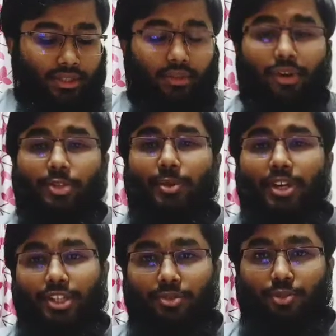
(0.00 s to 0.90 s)
the
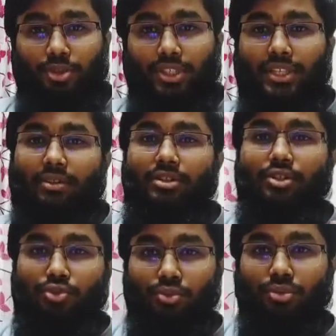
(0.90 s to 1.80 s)
respiration process, there
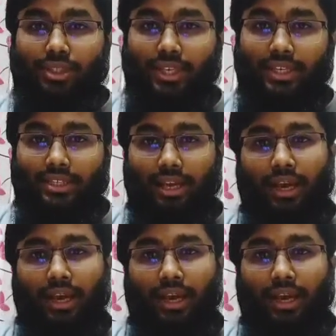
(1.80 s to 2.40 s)
is two things